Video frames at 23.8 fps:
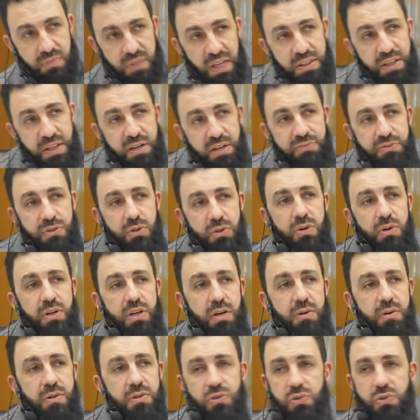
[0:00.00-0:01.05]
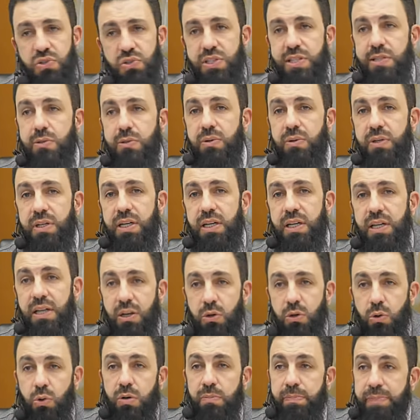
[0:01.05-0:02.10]
that if you're going to slaughter a
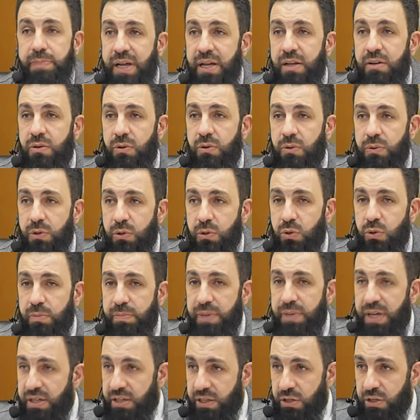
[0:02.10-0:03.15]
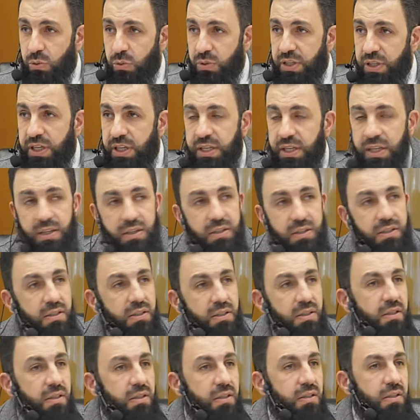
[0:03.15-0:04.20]
qurban or a qurbanian, udhiyah,
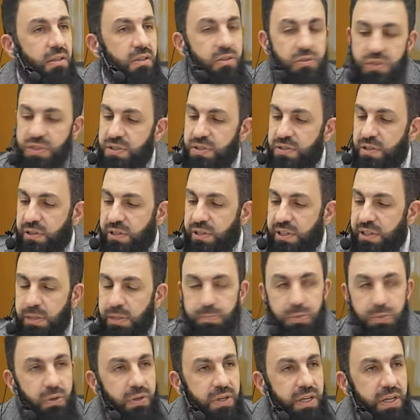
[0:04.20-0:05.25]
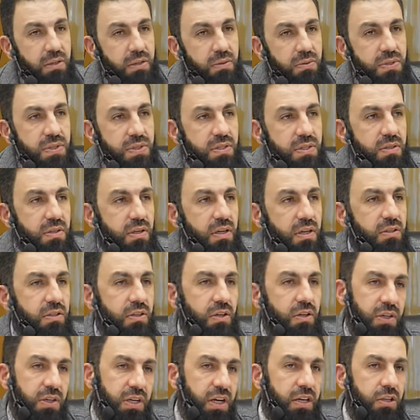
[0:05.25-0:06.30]
just don't clip your nails and
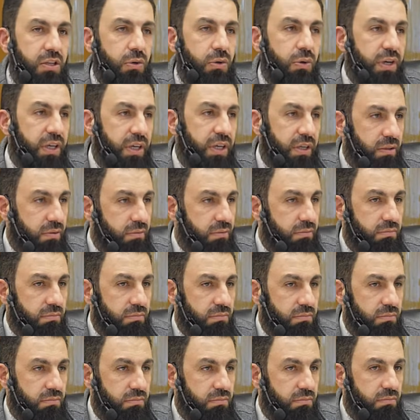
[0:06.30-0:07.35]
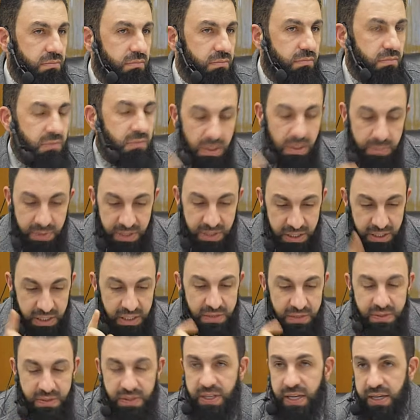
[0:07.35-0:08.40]
don't cut your hair. I'm going to
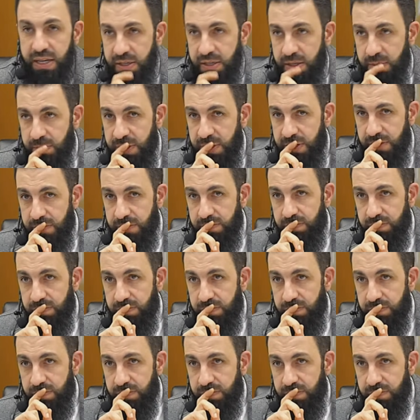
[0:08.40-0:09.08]
get to that in a minute.